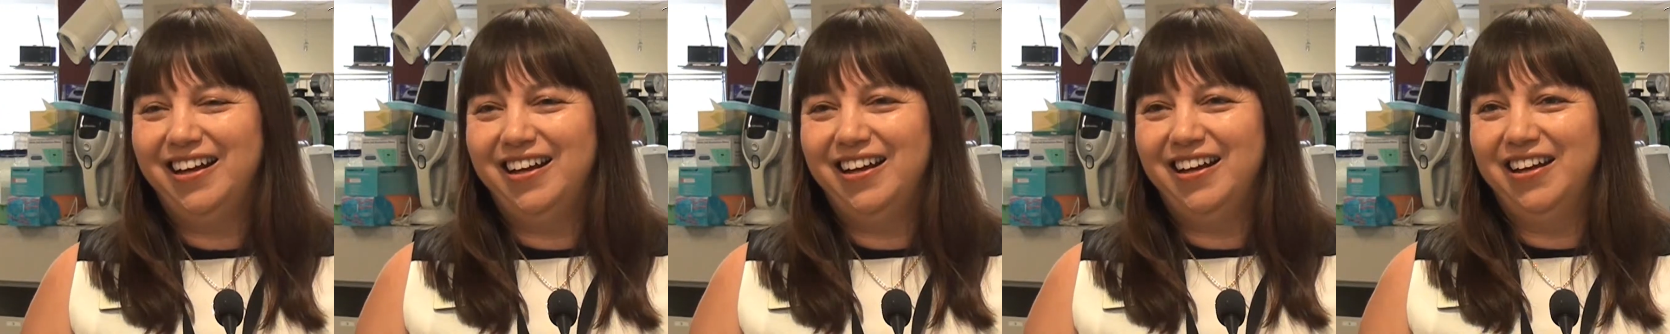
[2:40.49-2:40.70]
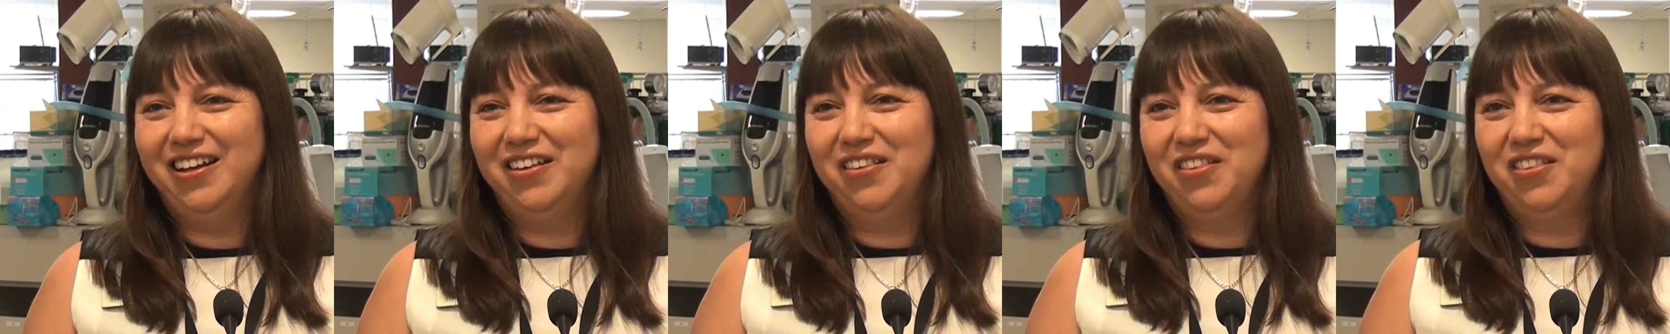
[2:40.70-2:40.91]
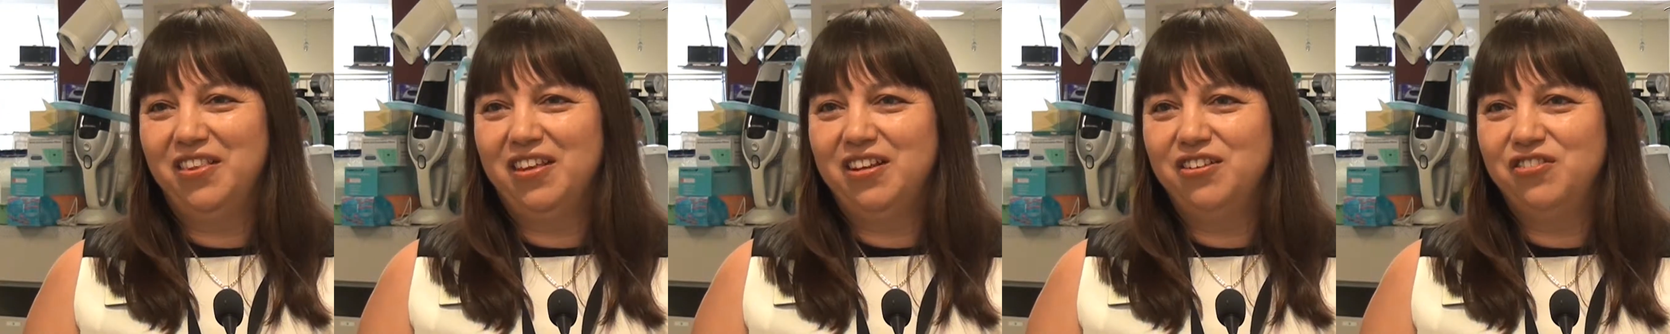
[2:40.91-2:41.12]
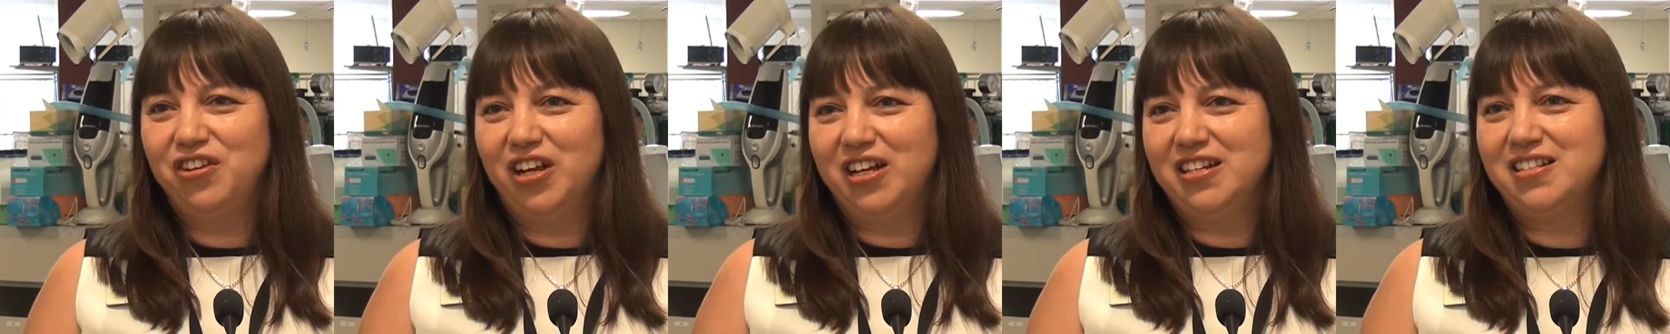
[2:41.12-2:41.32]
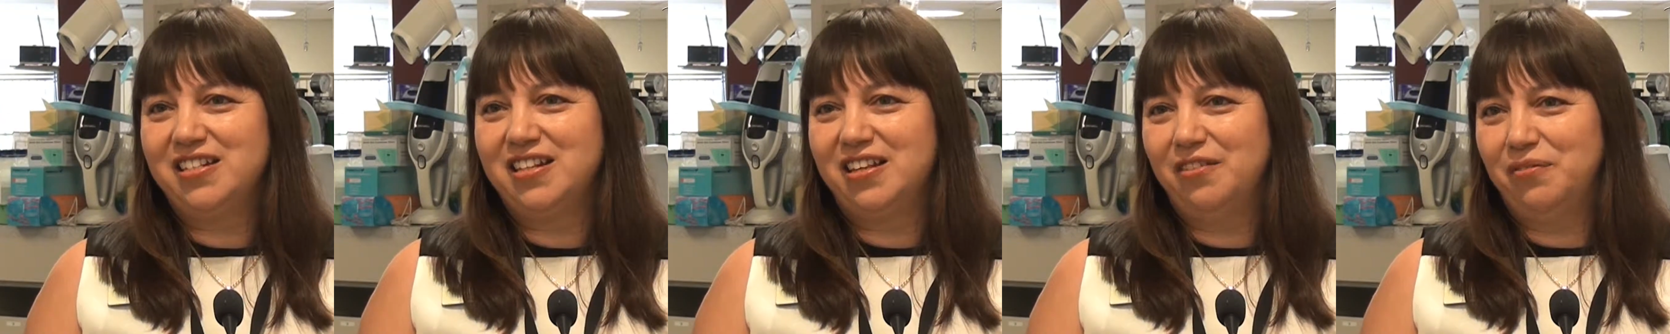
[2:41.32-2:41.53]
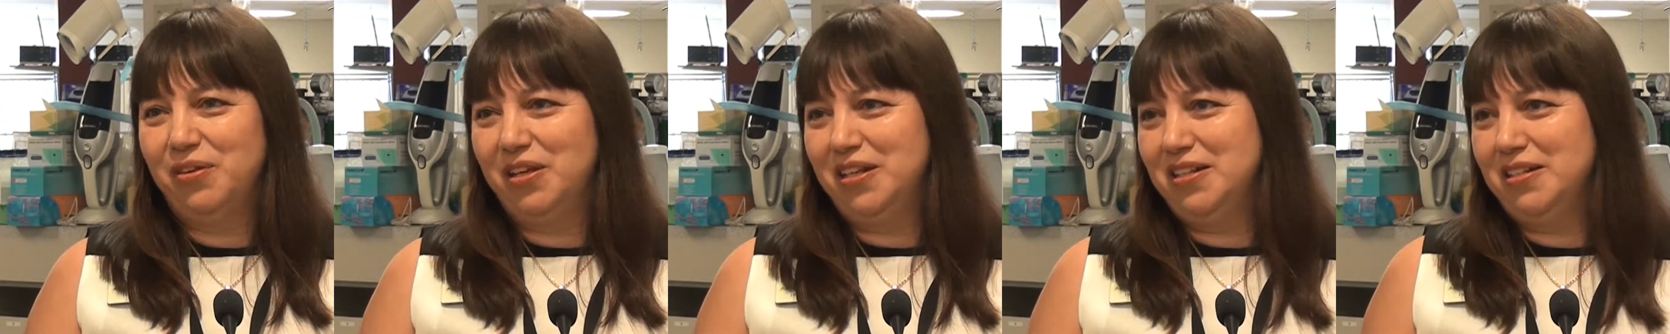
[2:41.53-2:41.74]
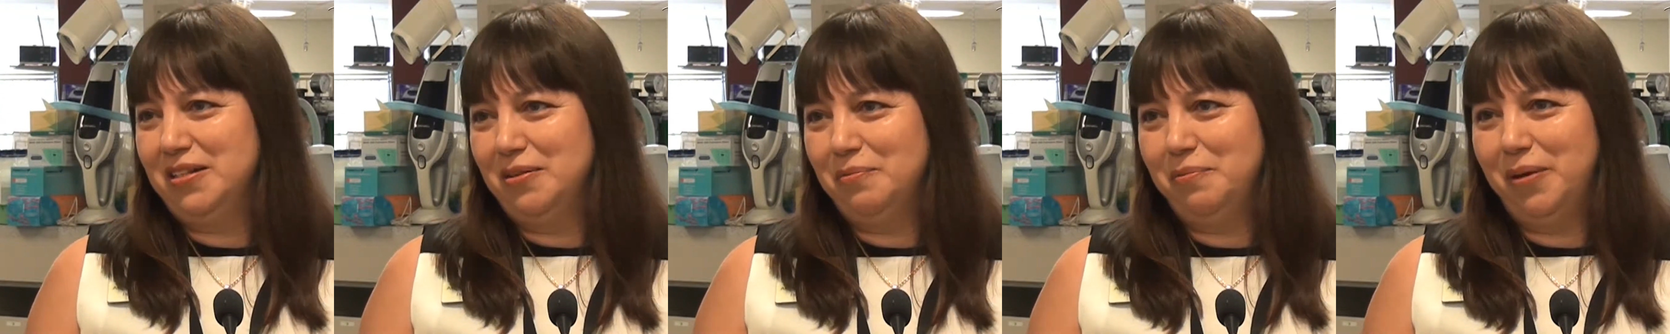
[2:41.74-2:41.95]
than just
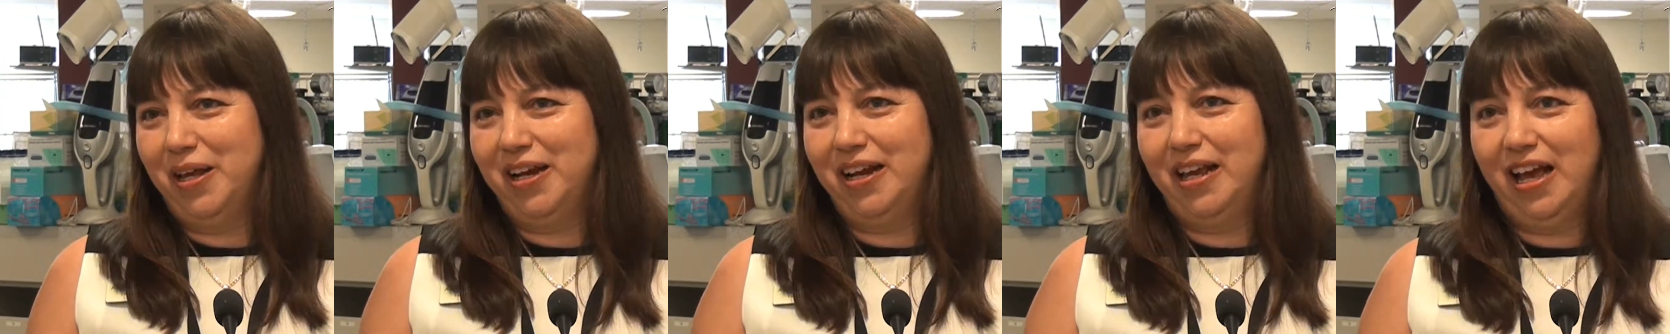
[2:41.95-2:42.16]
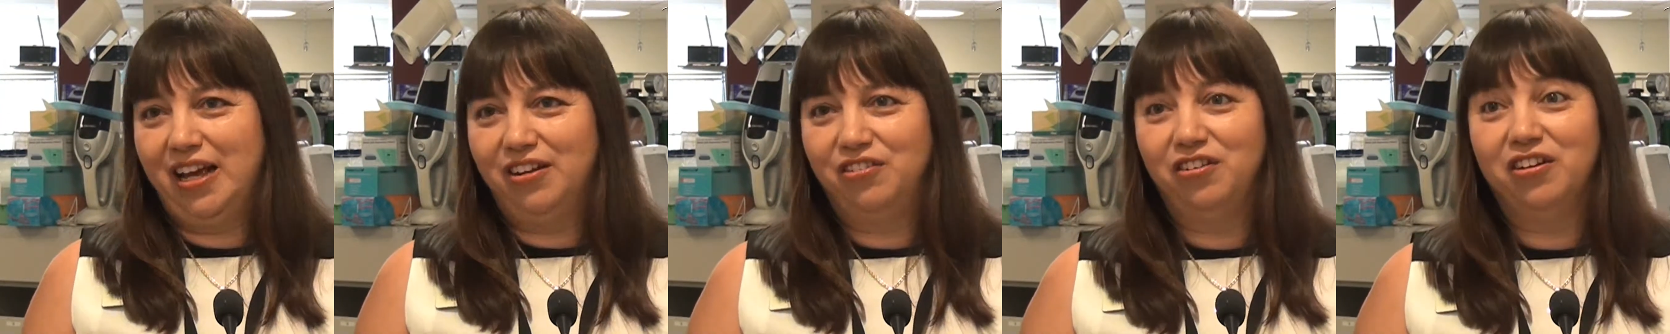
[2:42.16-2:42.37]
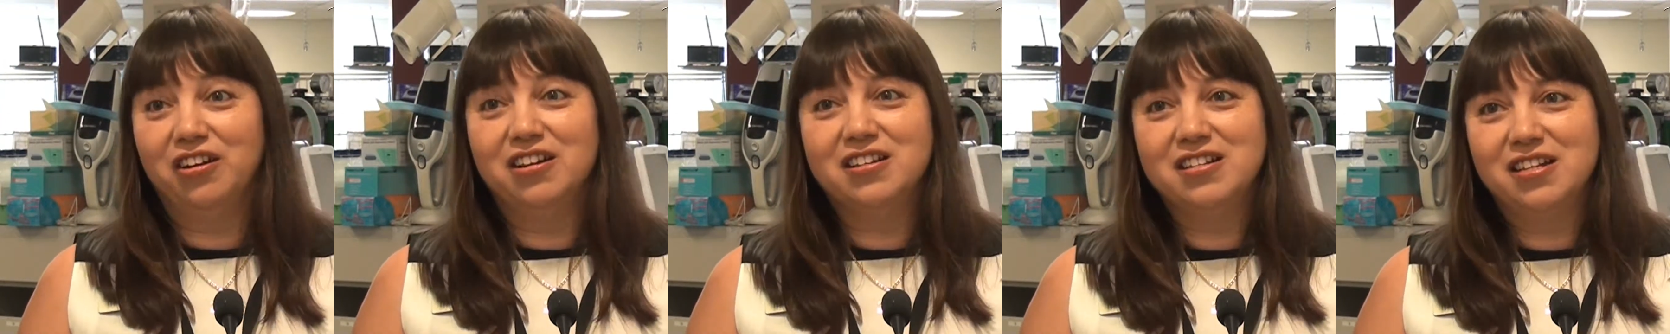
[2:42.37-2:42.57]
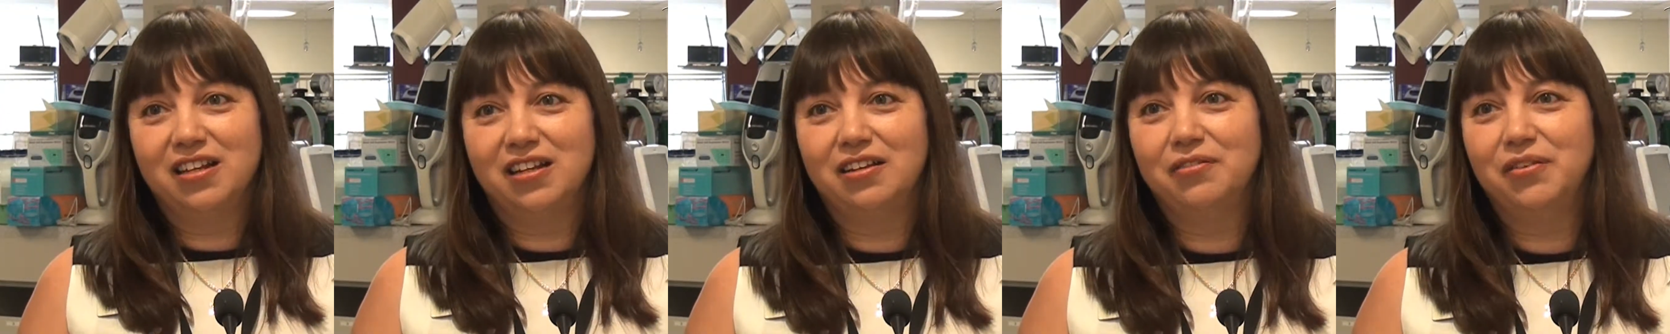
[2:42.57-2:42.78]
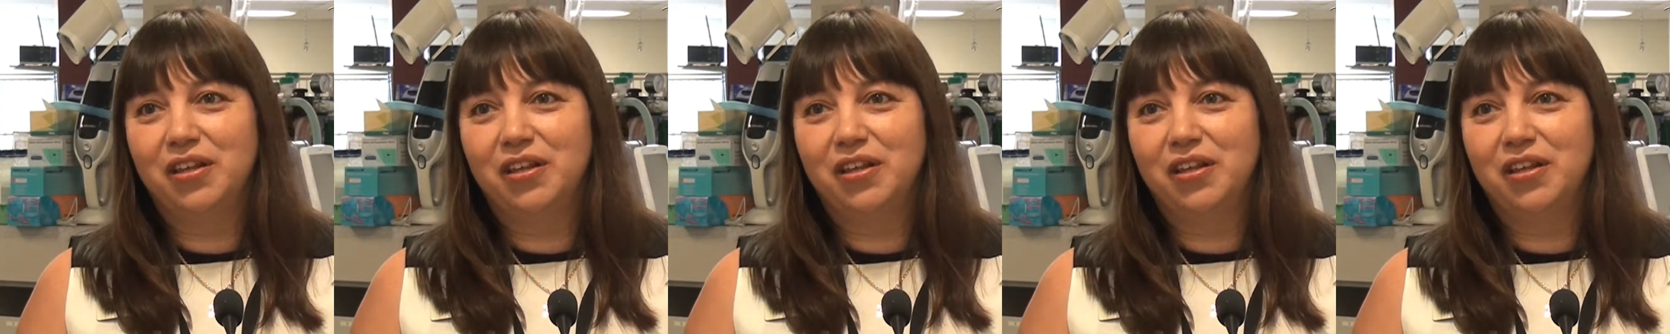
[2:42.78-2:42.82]
giving some medication and